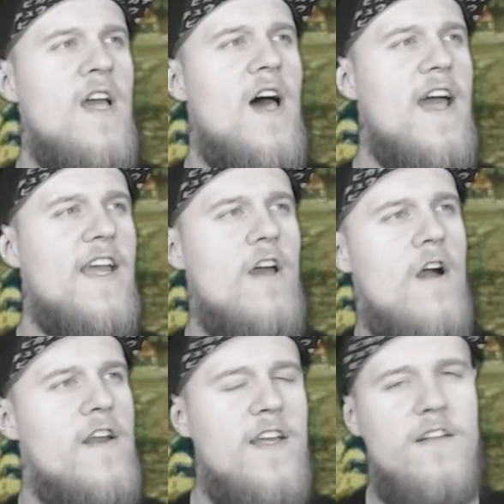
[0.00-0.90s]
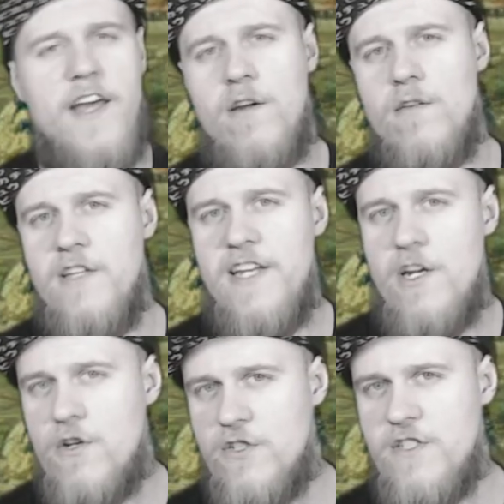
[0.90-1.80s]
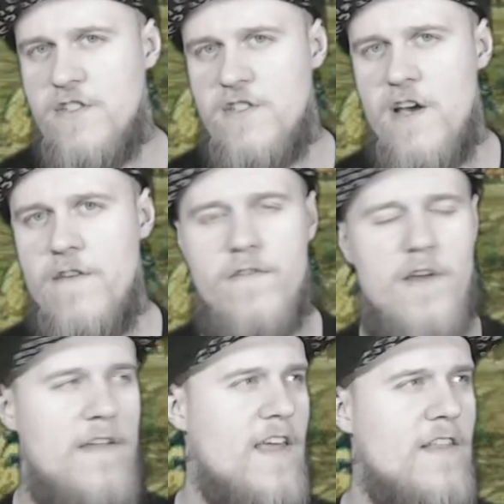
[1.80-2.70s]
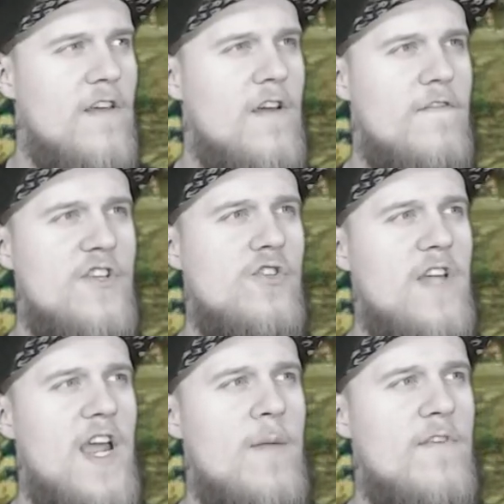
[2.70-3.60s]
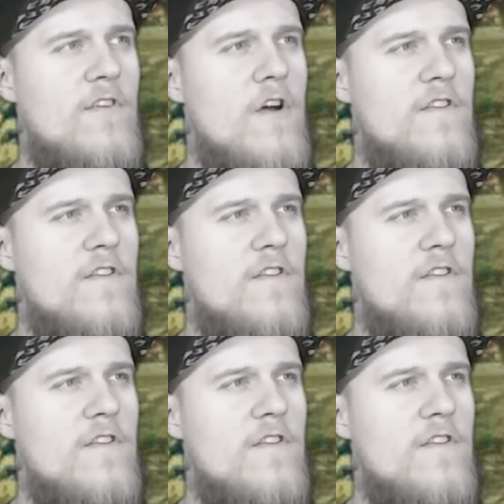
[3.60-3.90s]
iconic leaders and stuff. I think the official name is called